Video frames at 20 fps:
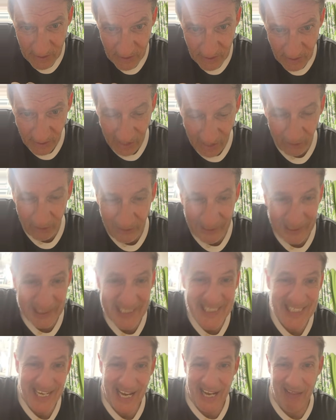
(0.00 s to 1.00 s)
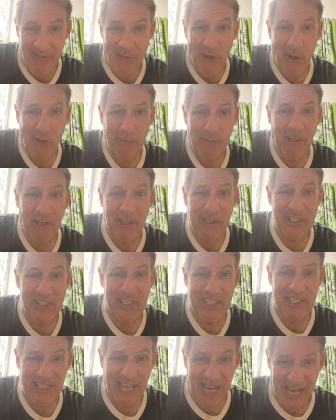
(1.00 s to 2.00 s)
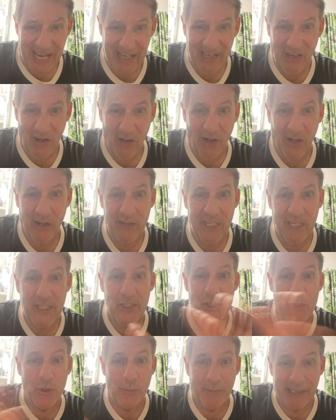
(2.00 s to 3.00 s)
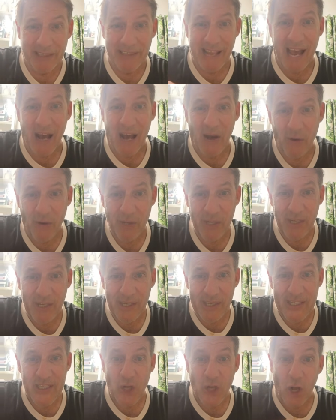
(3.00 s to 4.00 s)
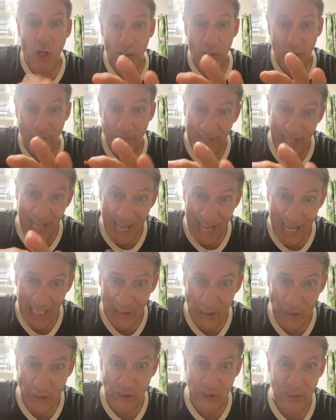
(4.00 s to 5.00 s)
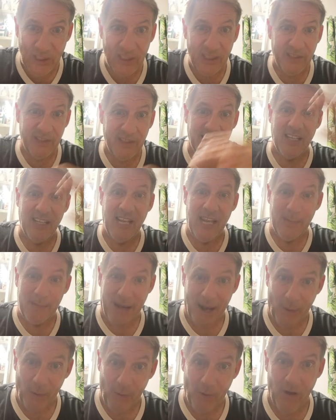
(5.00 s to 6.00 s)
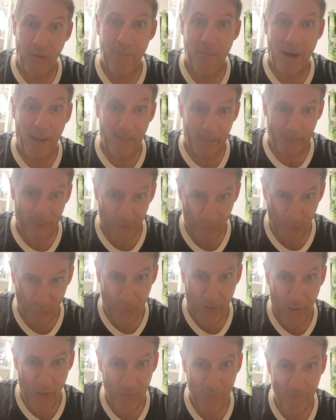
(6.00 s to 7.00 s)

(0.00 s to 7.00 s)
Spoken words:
I don't like the sand though, because the sand in Subic now is all of the ash that came out of Mount Pinatubo.